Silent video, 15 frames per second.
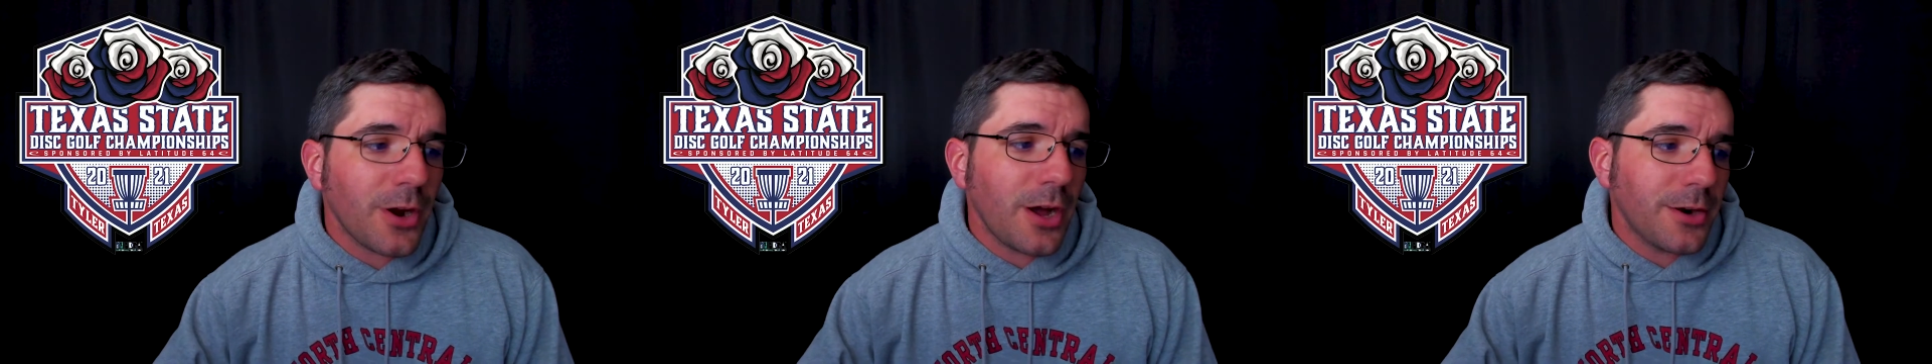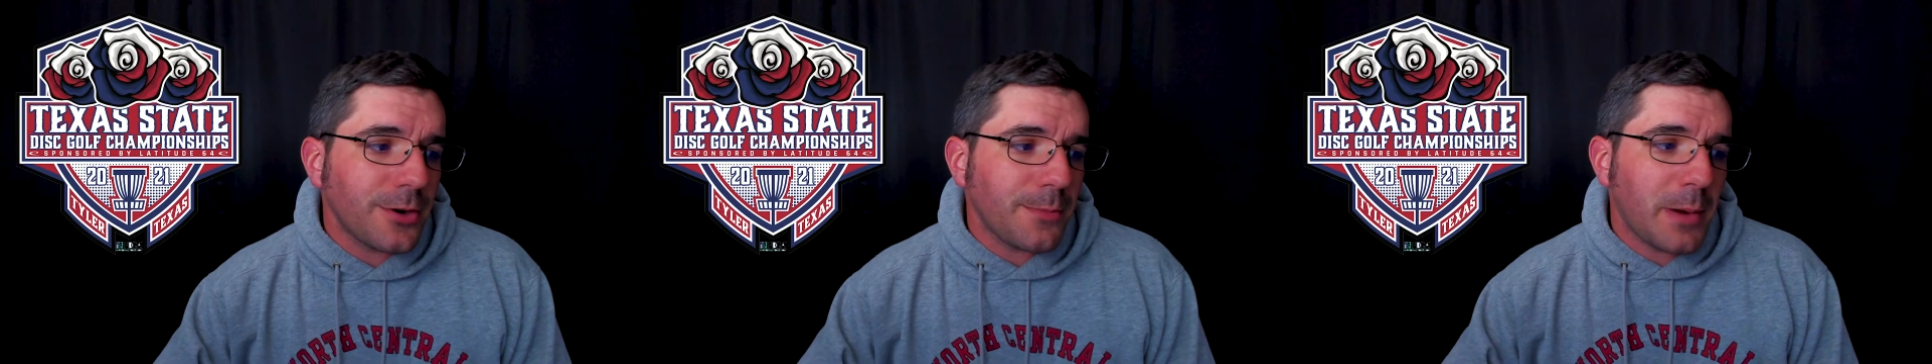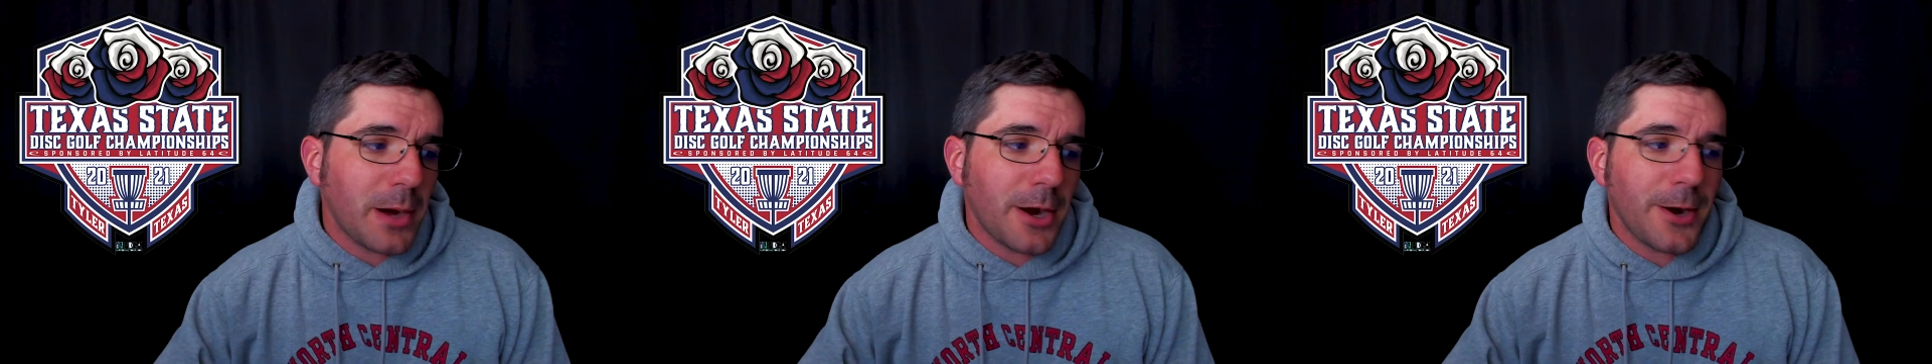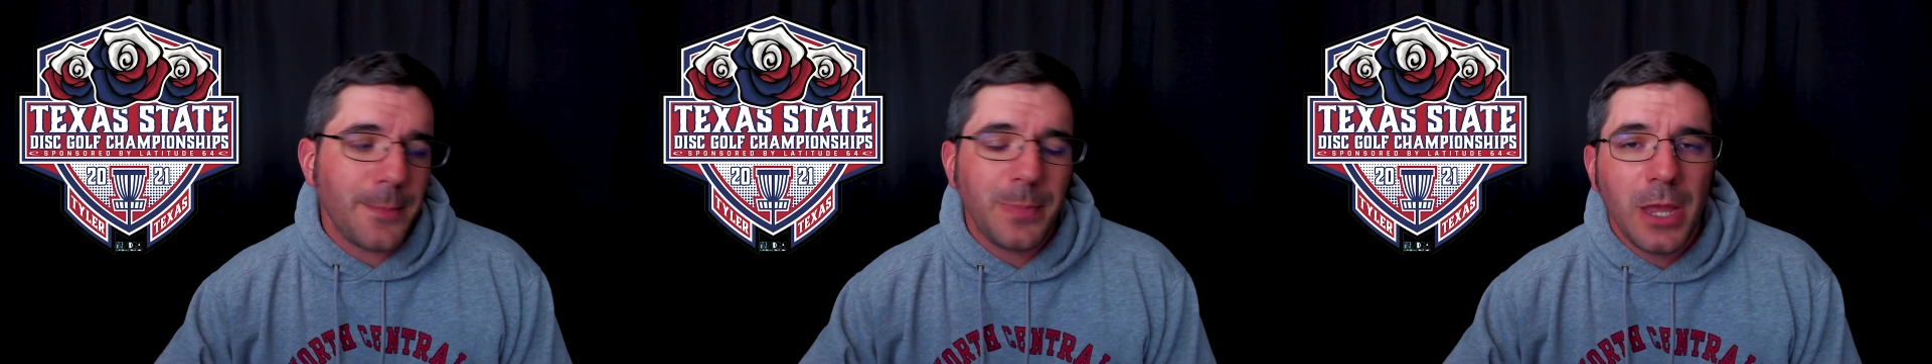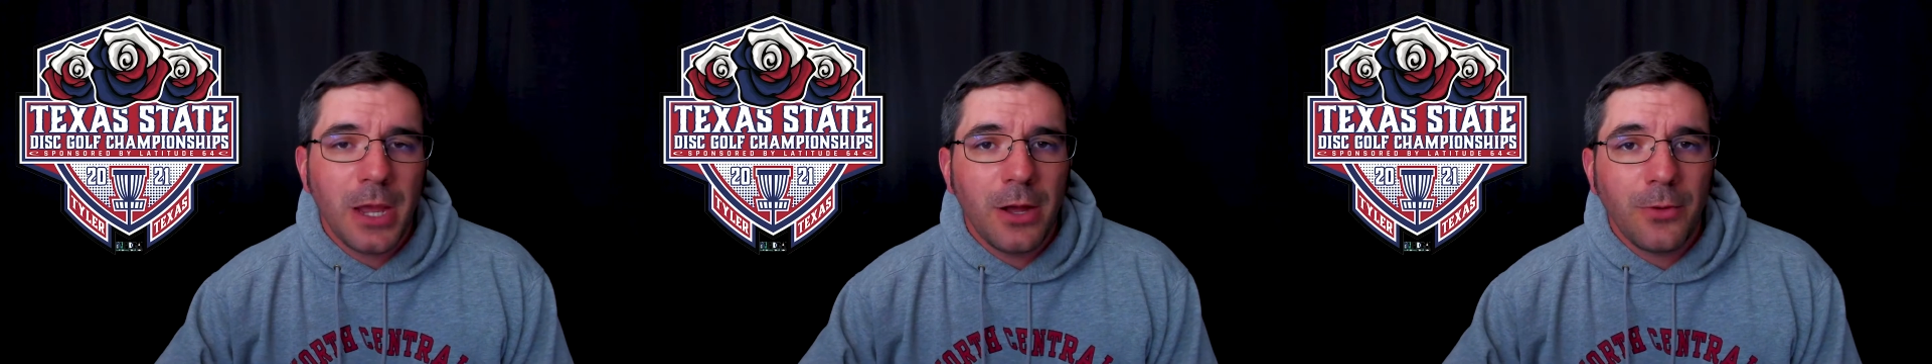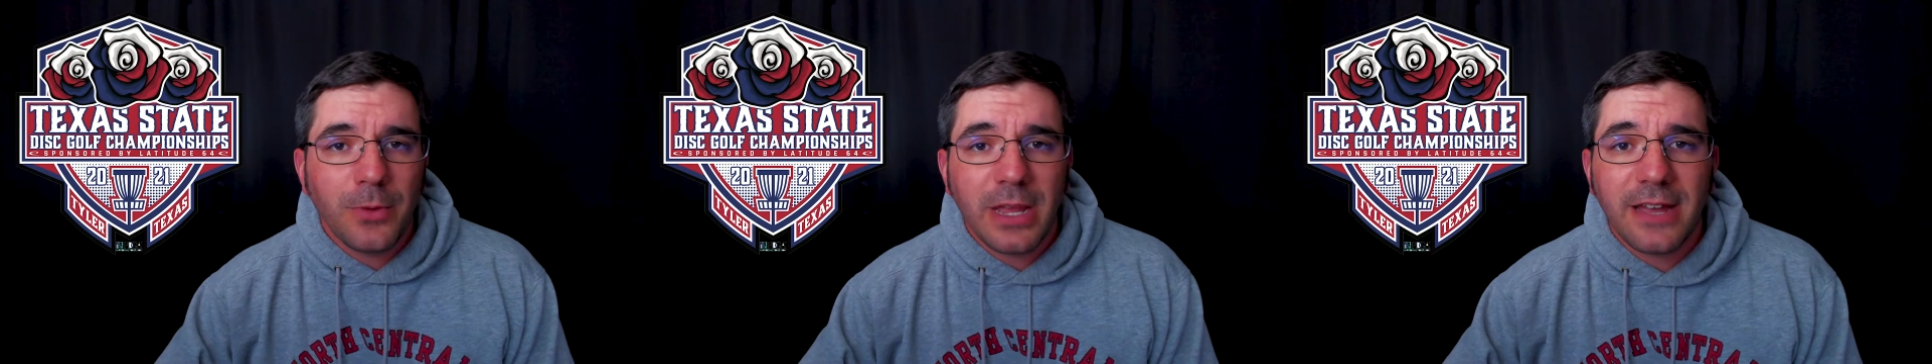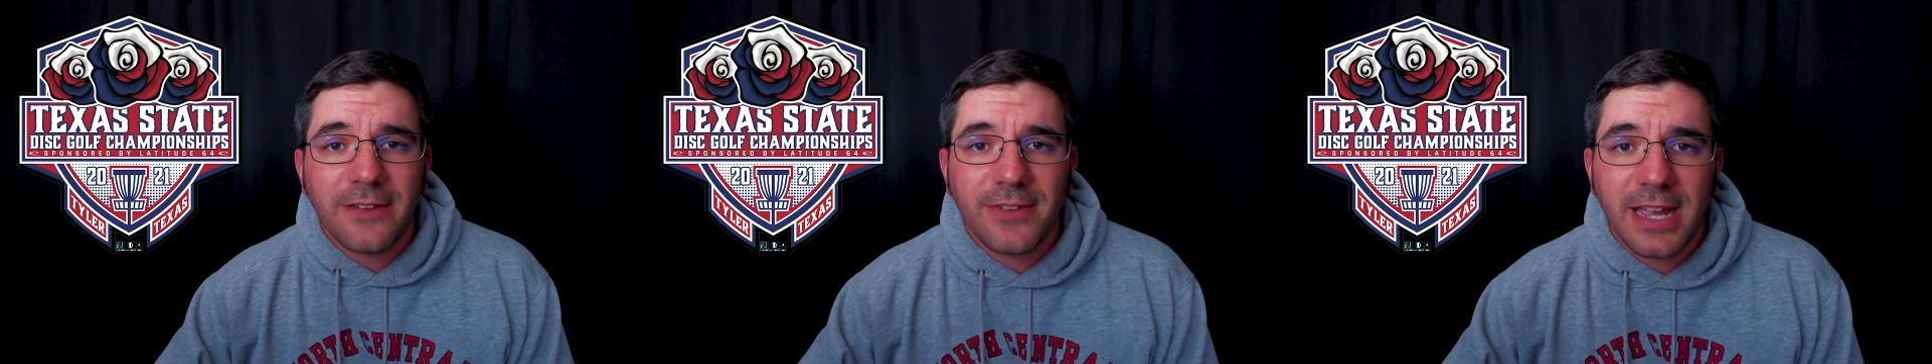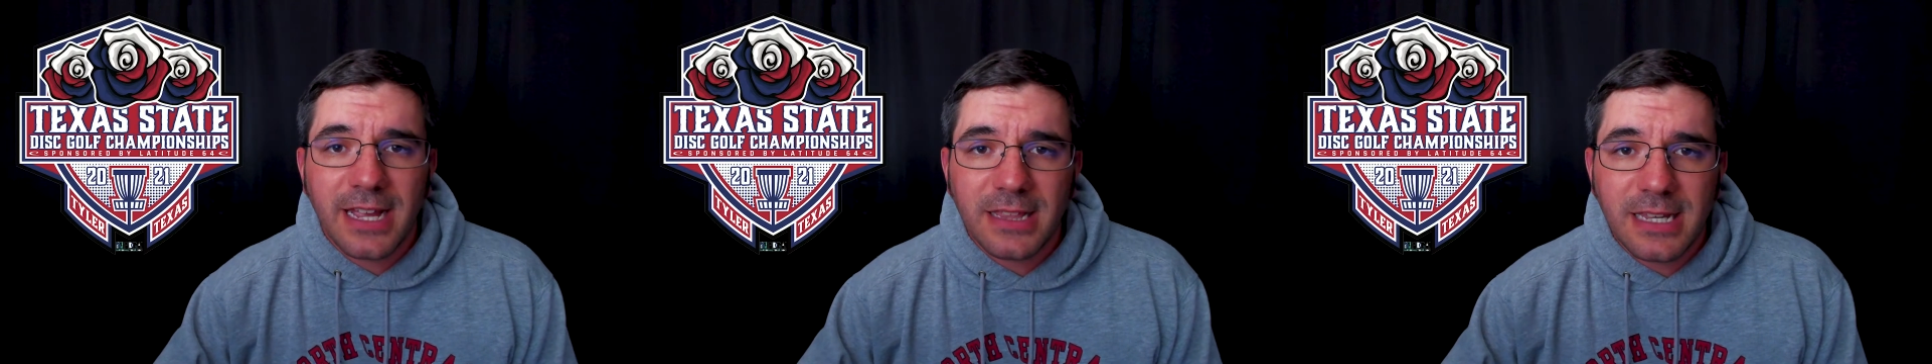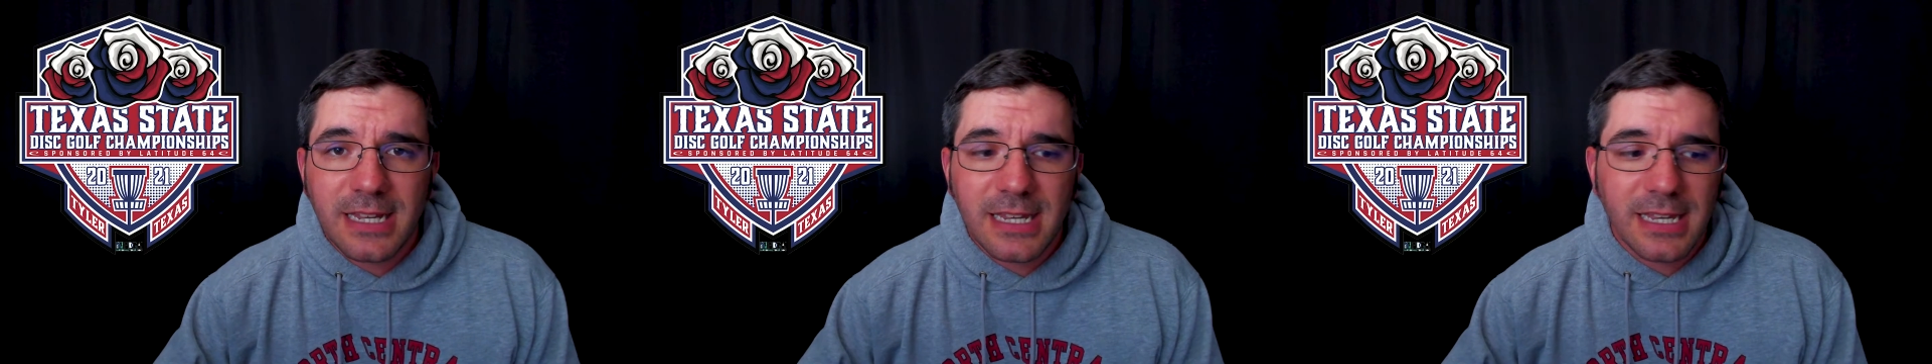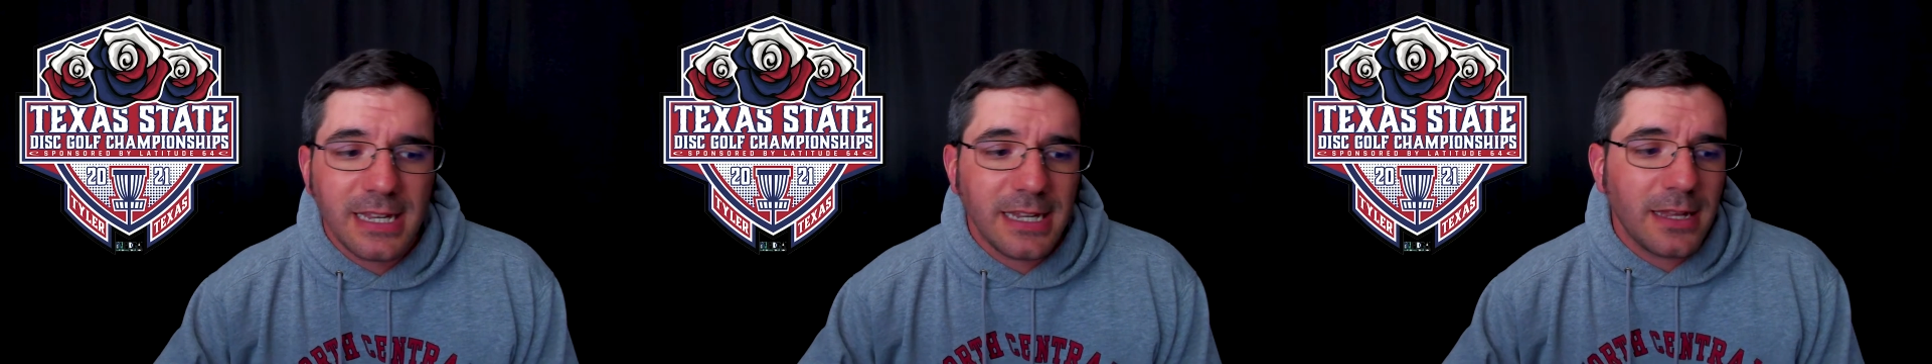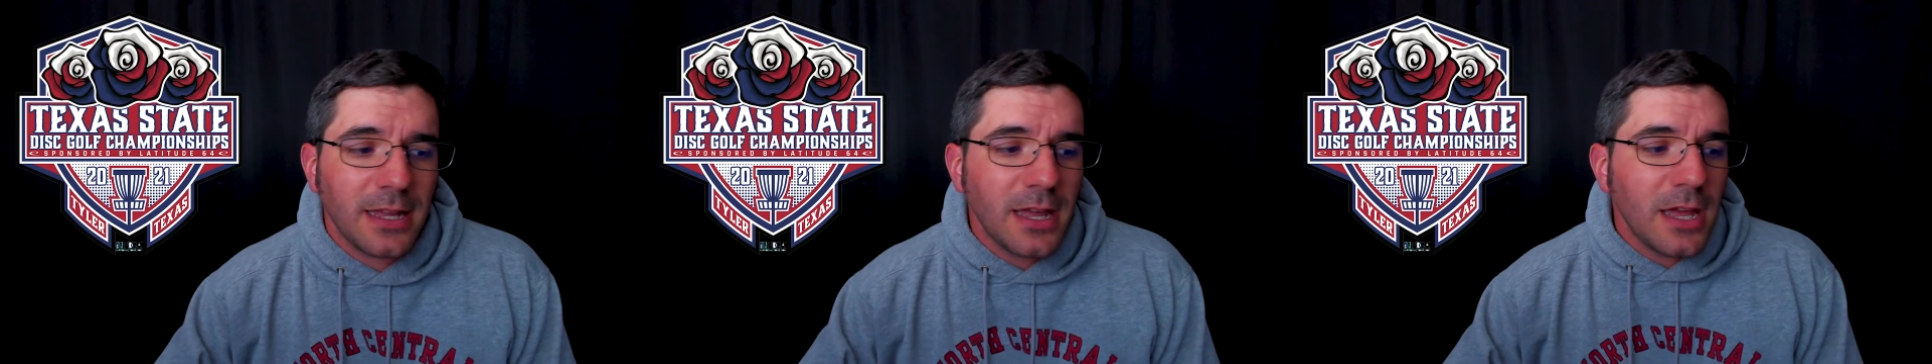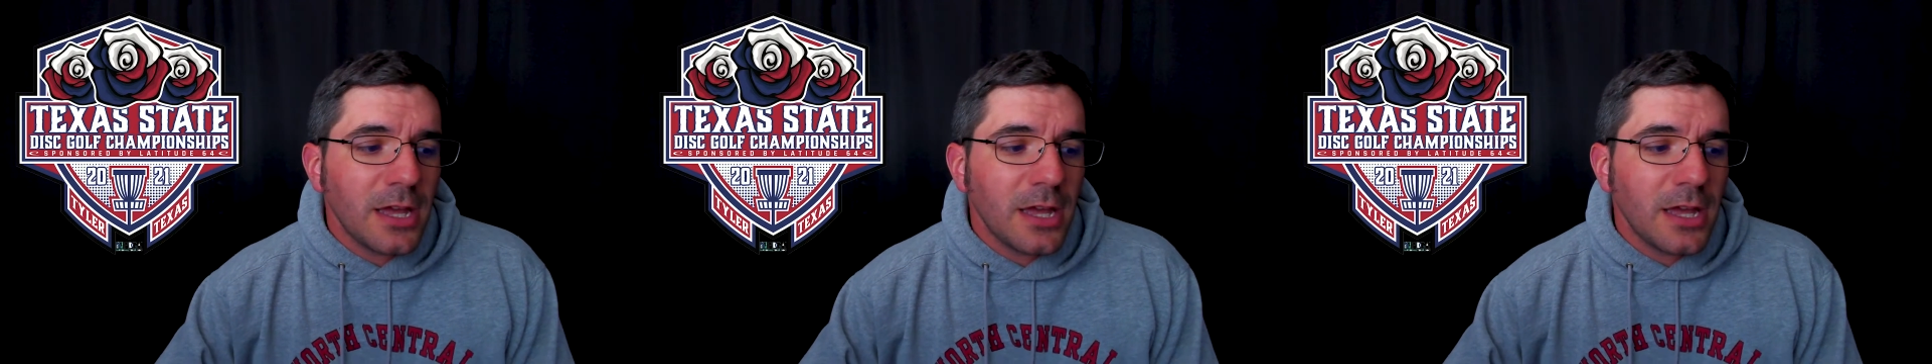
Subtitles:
under par, we have Hailey King.